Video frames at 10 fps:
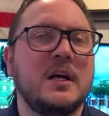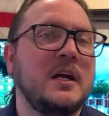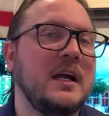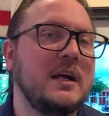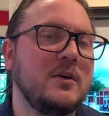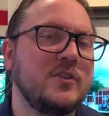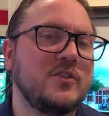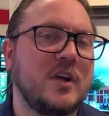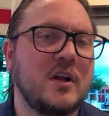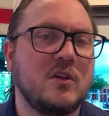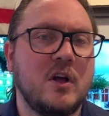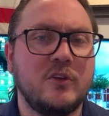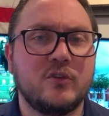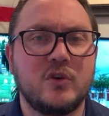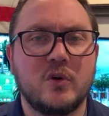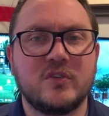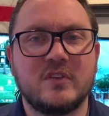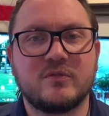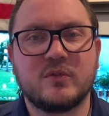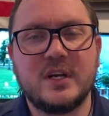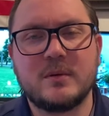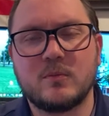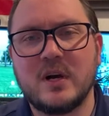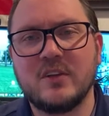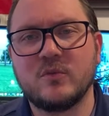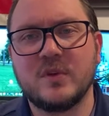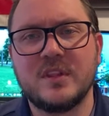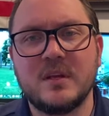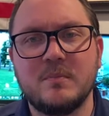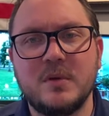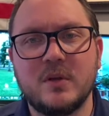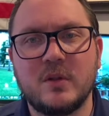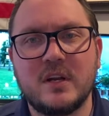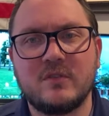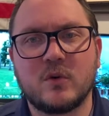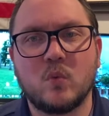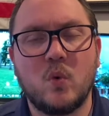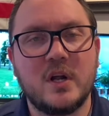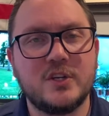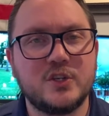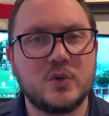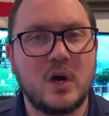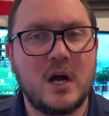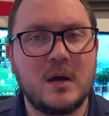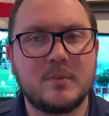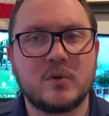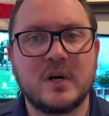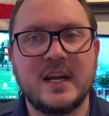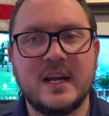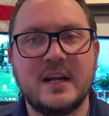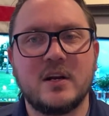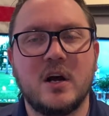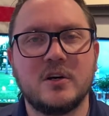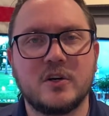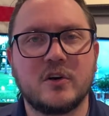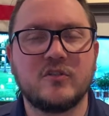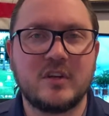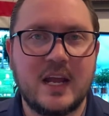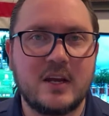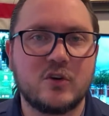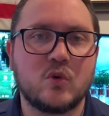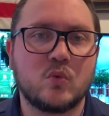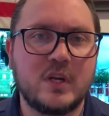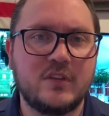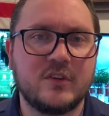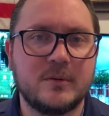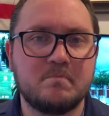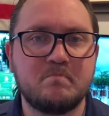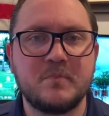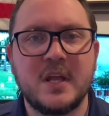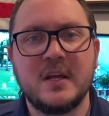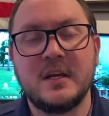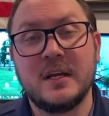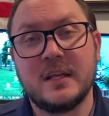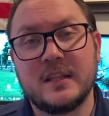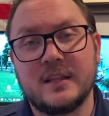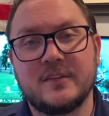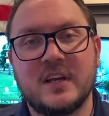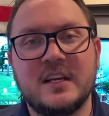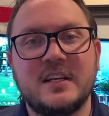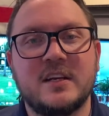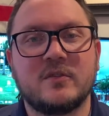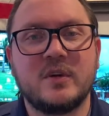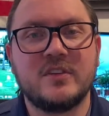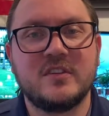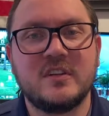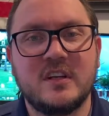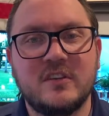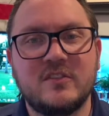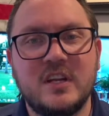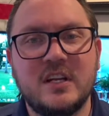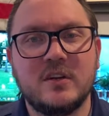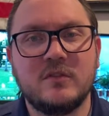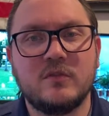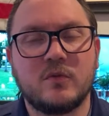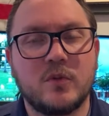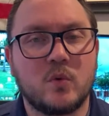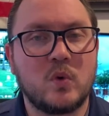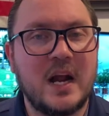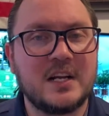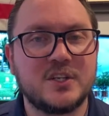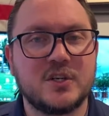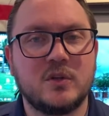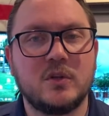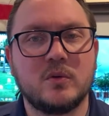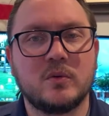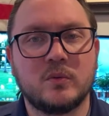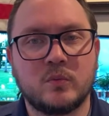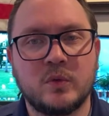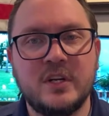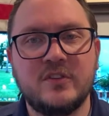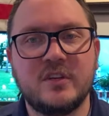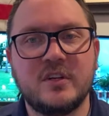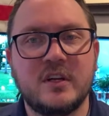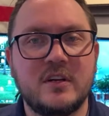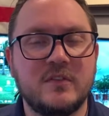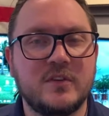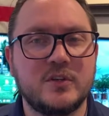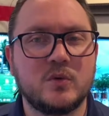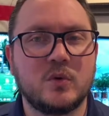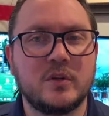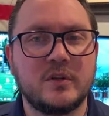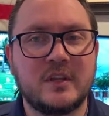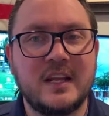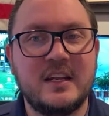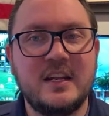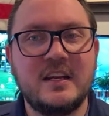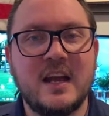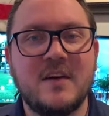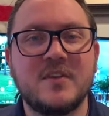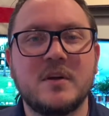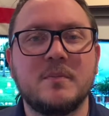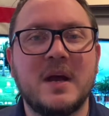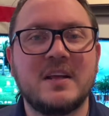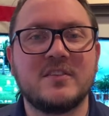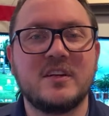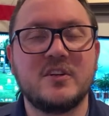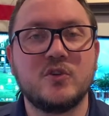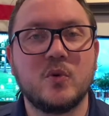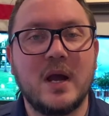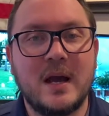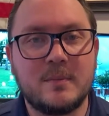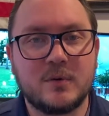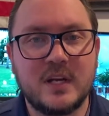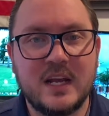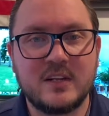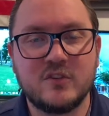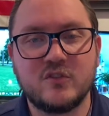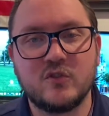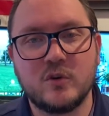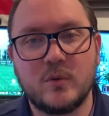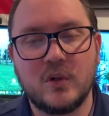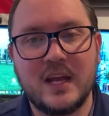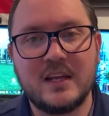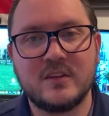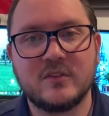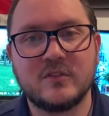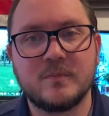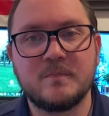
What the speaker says: Aristotle also notes that freedom rests with the ability for one to operate and understand reason. This idea of reason is needed for the rational, reasoned individual. They need to have the capacity to apprehend suitable ends,